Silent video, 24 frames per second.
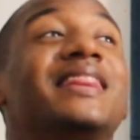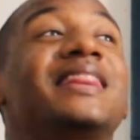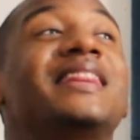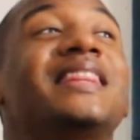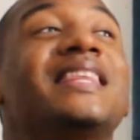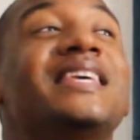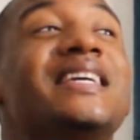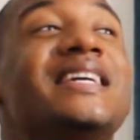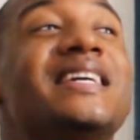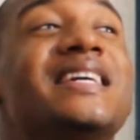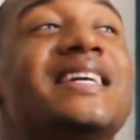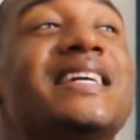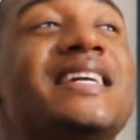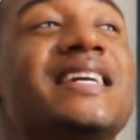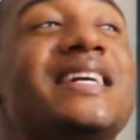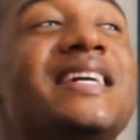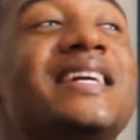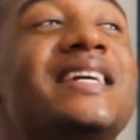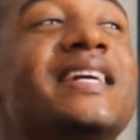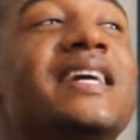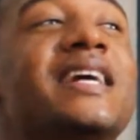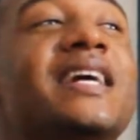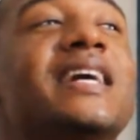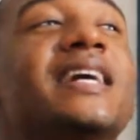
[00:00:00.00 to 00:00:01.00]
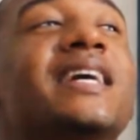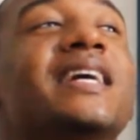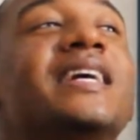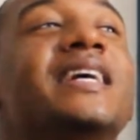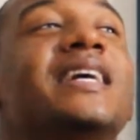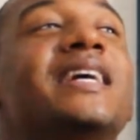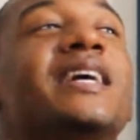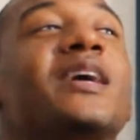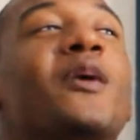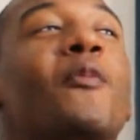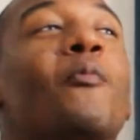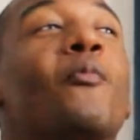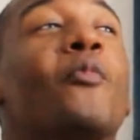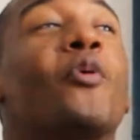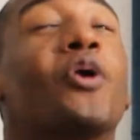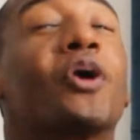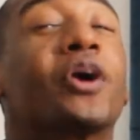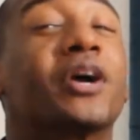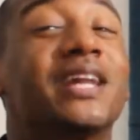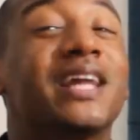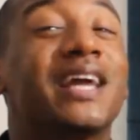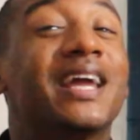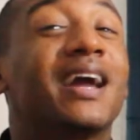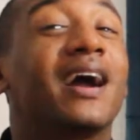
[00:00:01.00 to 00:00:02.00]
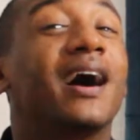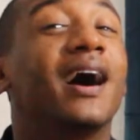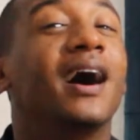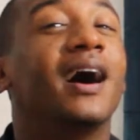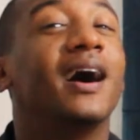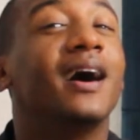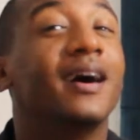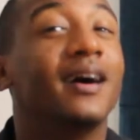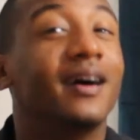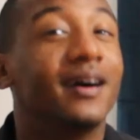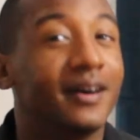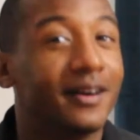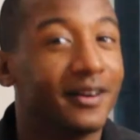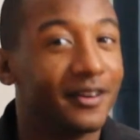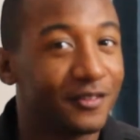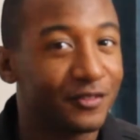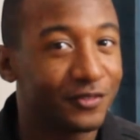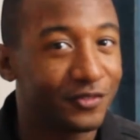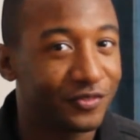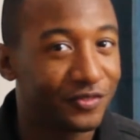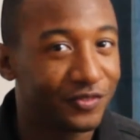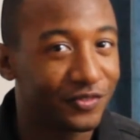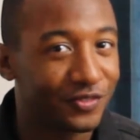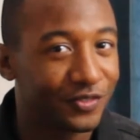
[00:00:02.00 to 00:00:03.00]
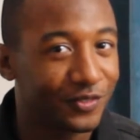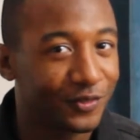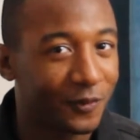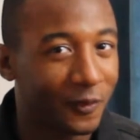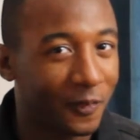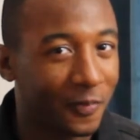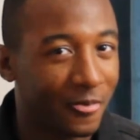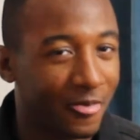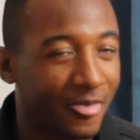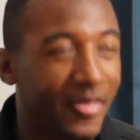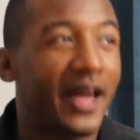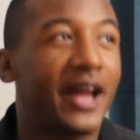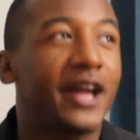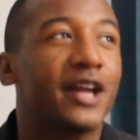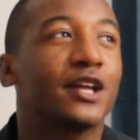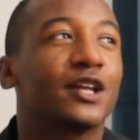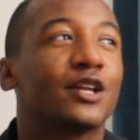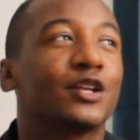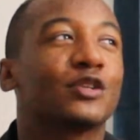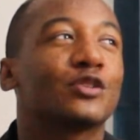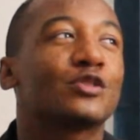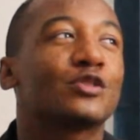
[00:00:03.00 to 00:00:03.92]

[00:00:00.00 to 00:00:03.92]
The morning of, like,